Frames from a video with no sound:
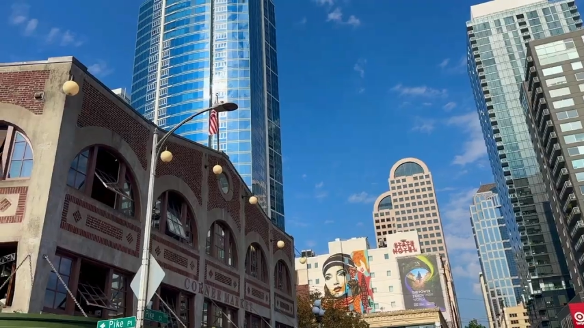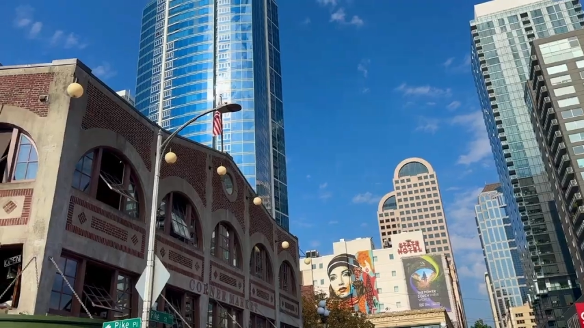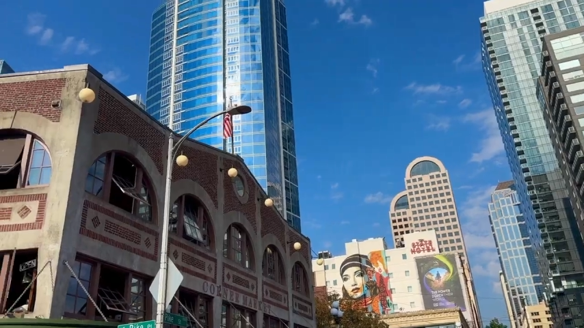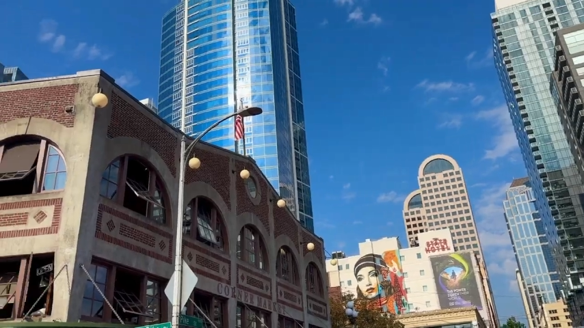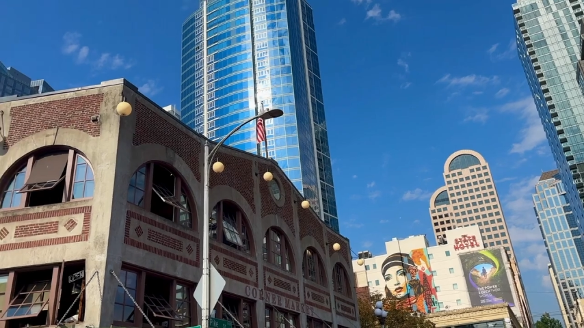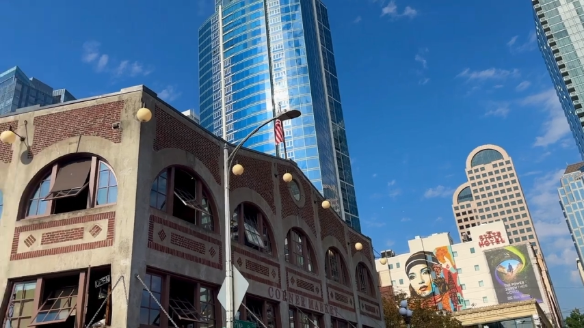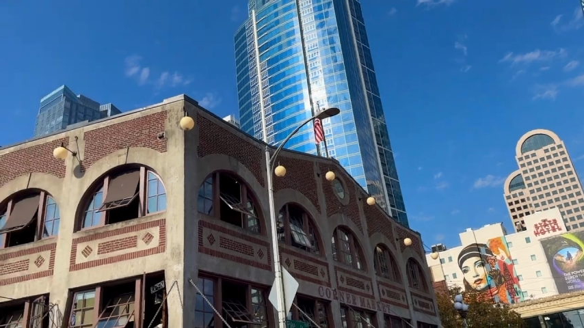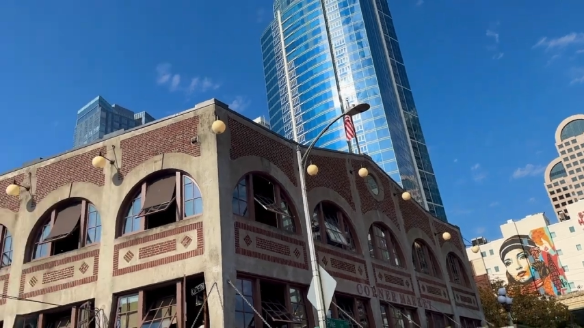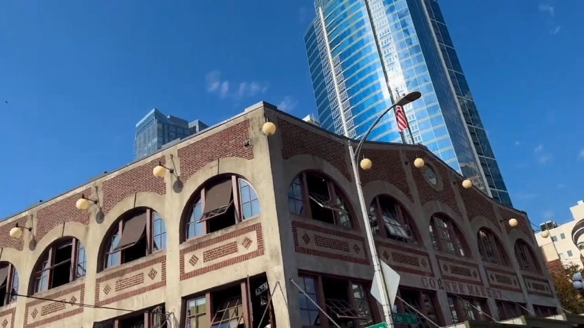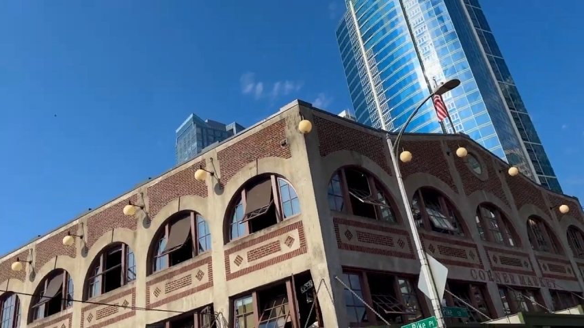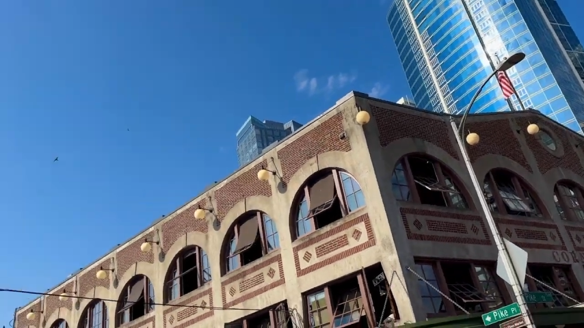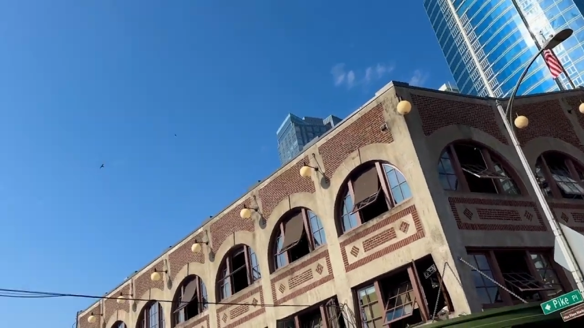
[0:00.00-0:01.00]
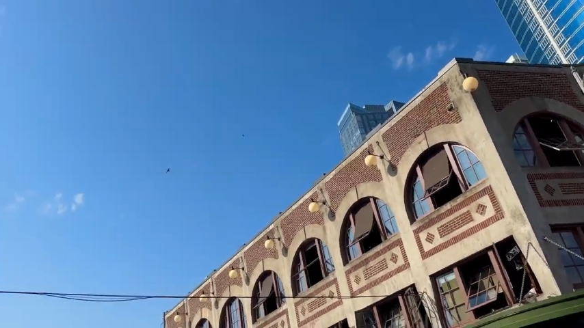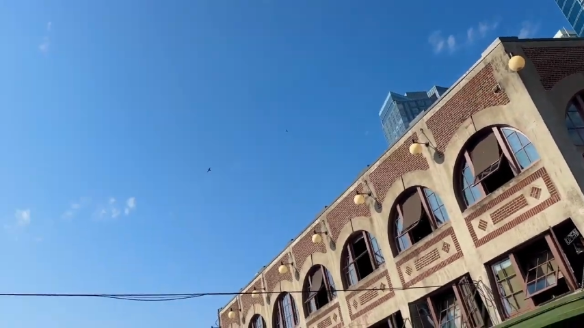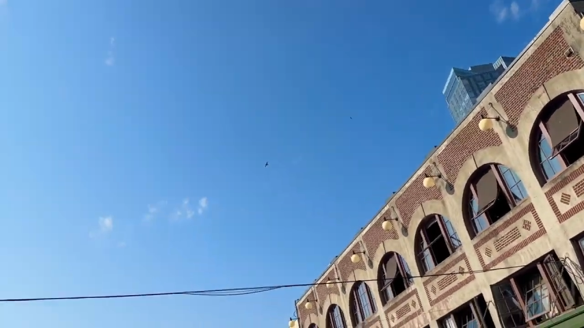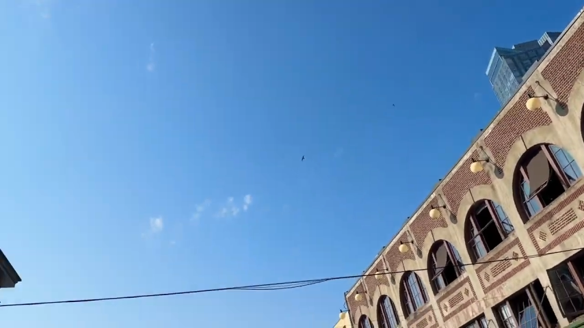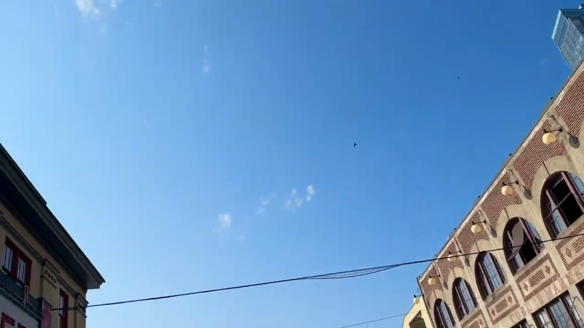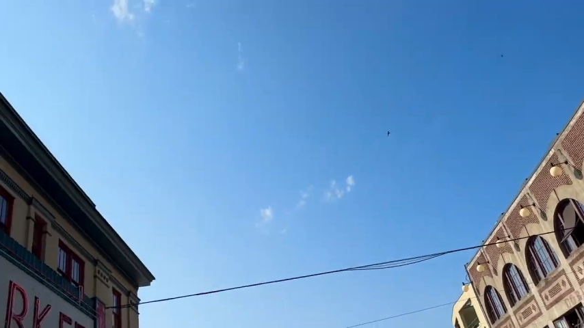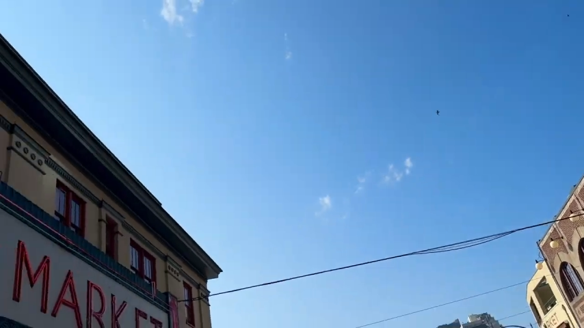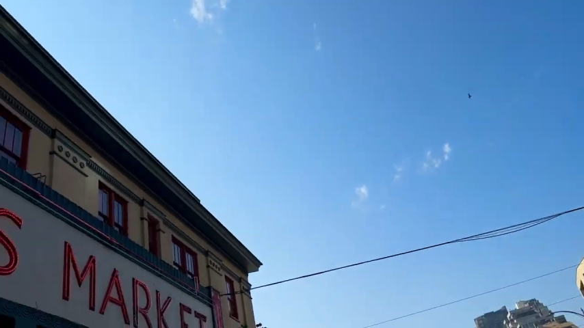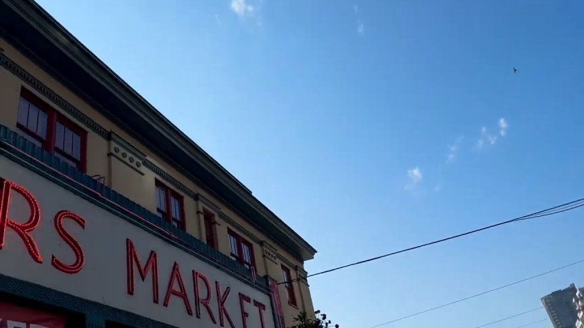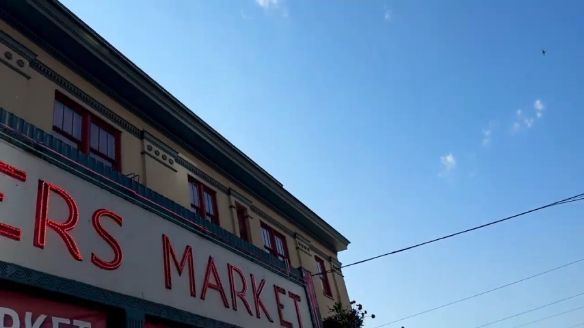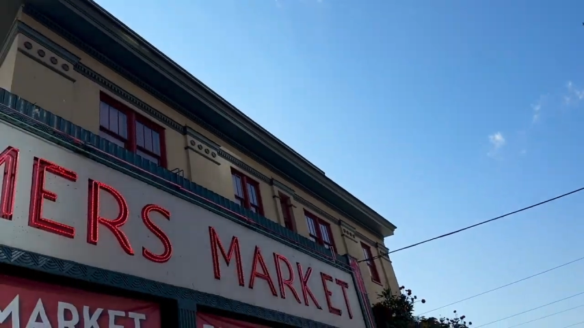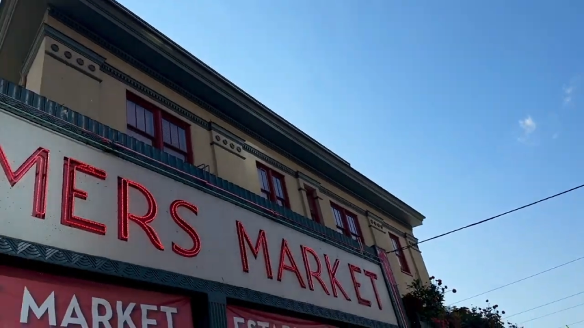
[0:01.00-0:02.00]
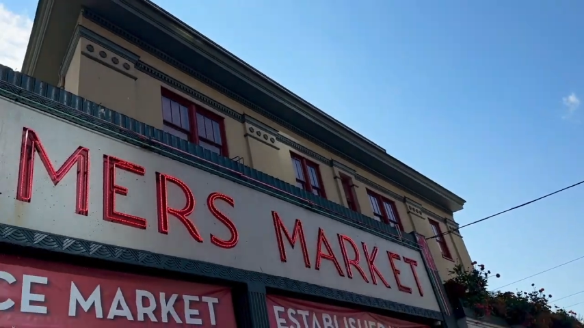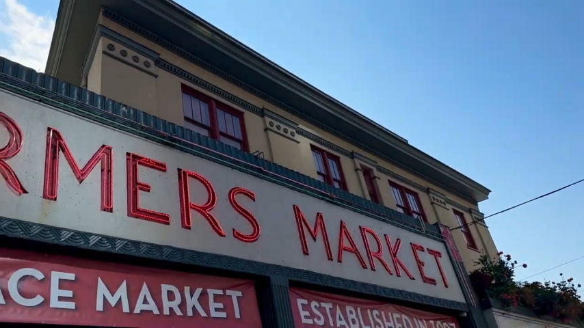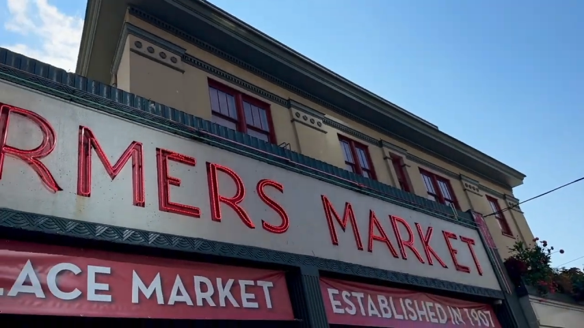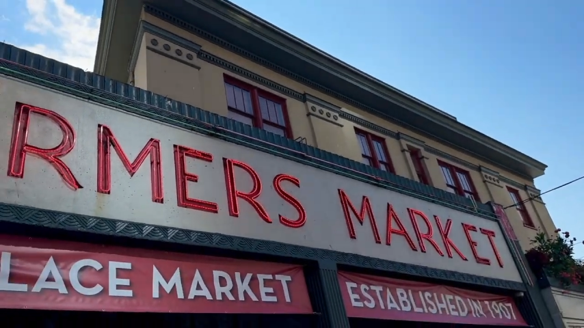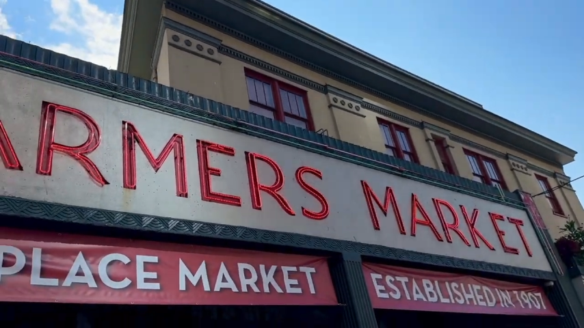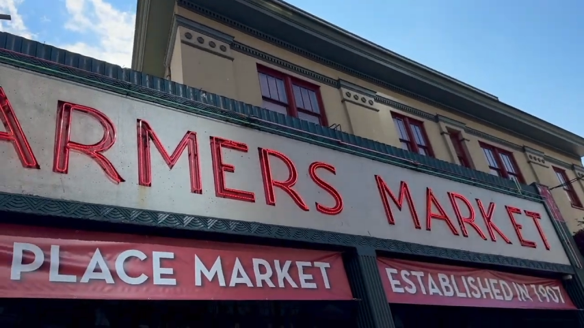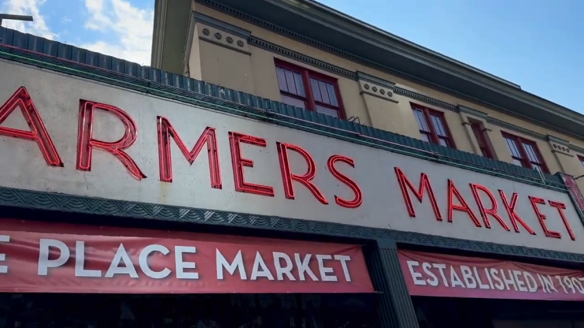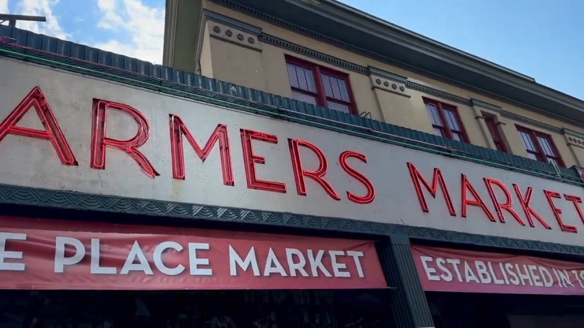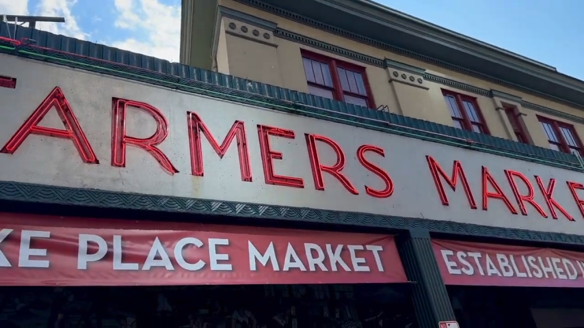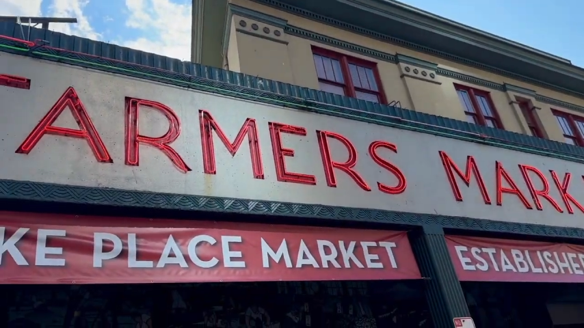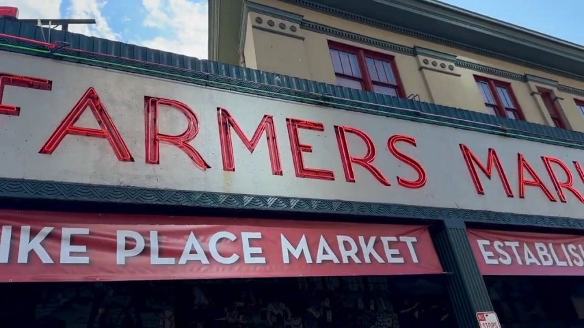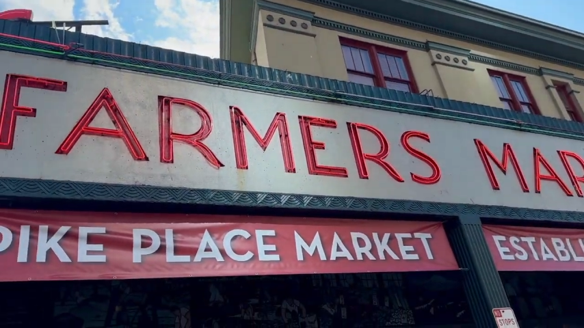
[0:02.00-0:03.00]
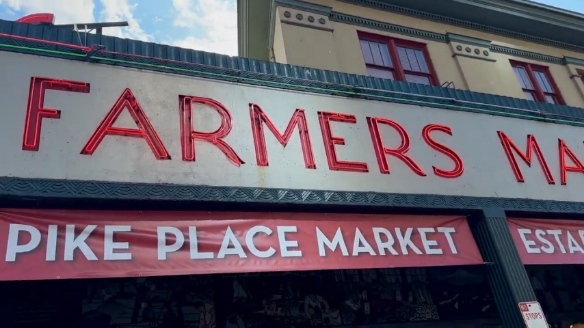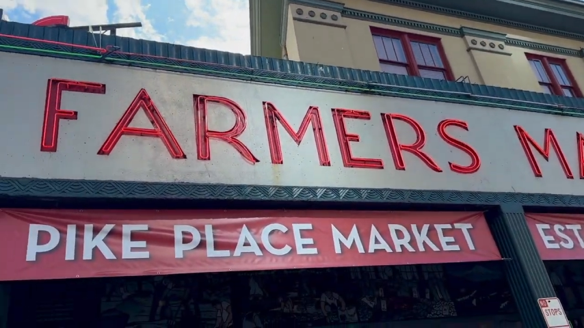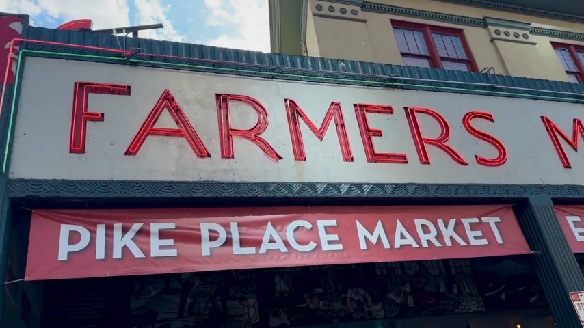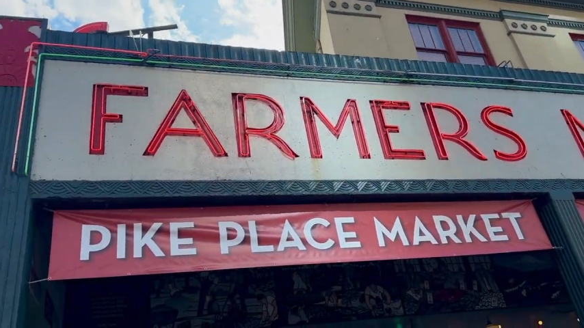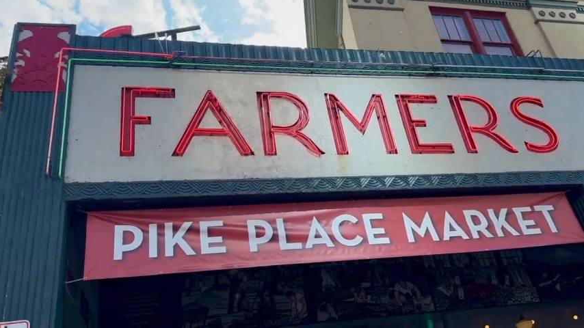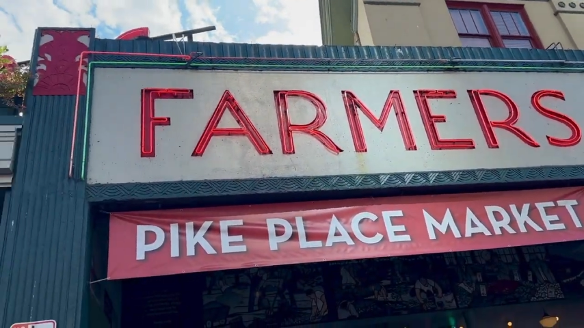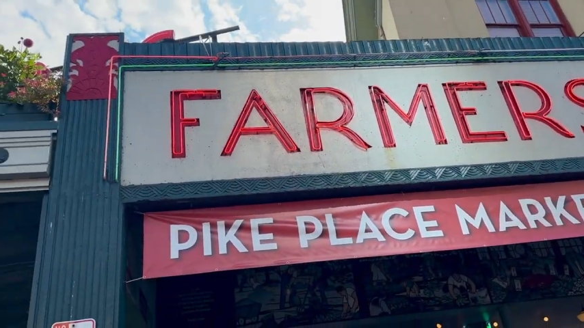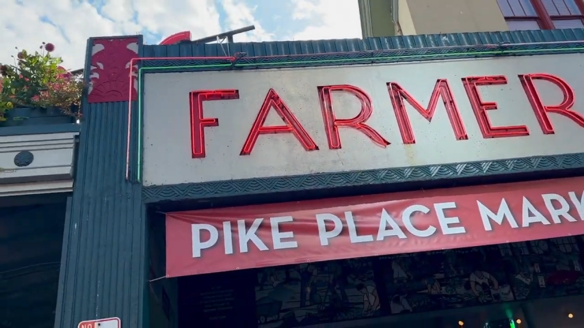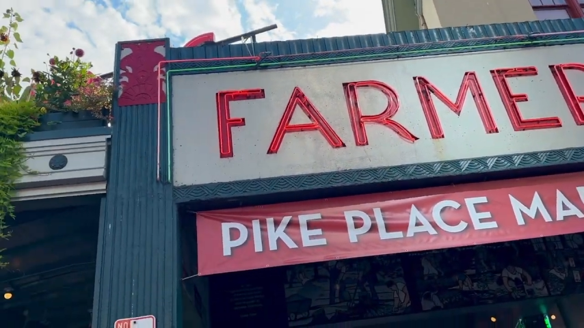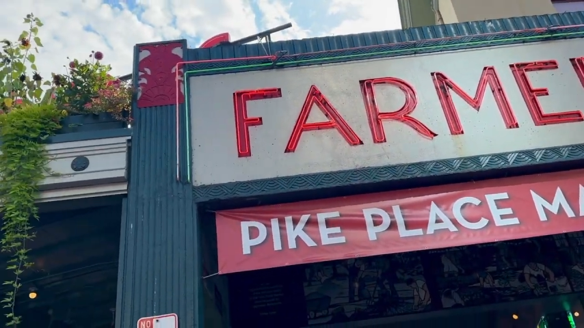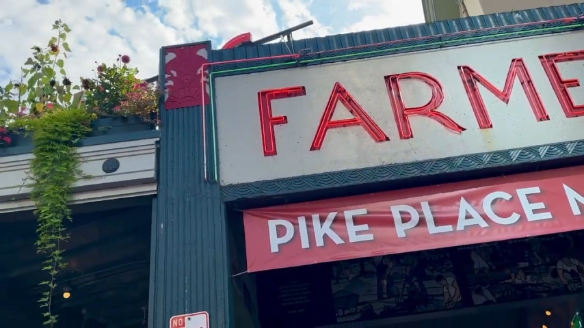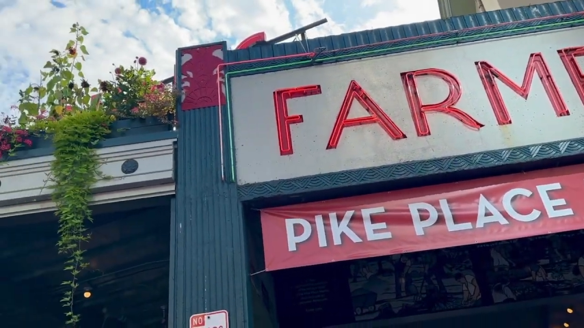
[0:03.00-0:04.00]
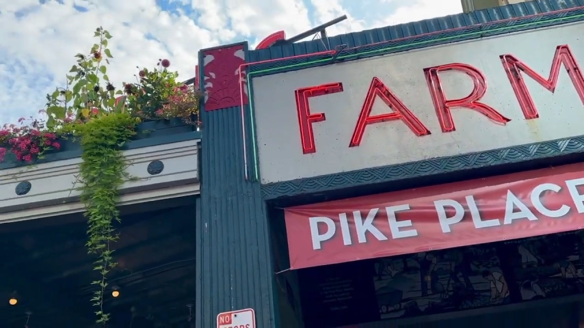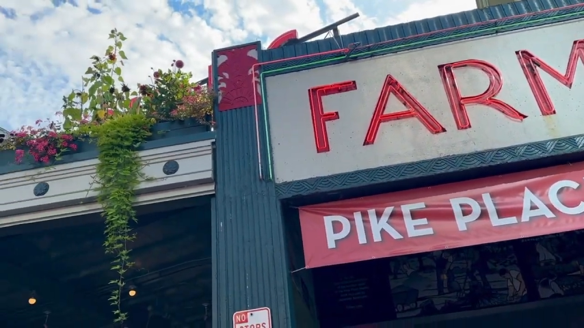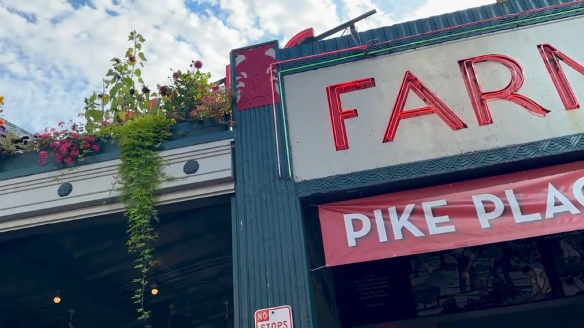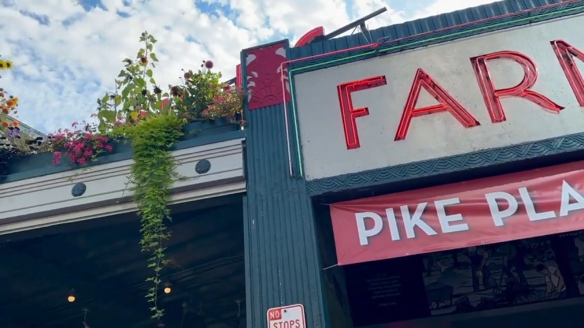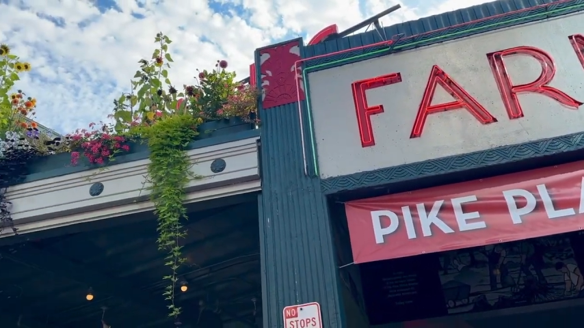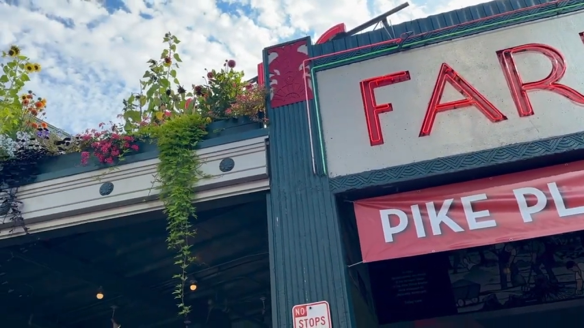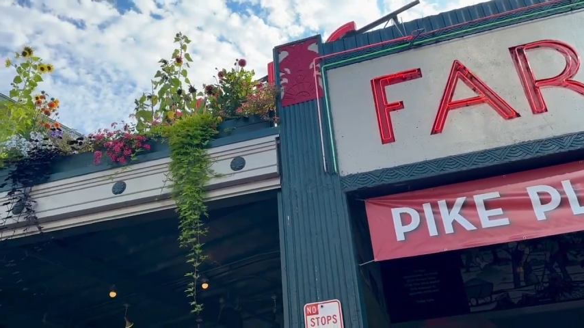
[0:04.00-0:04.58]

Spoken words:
(no speaker visible)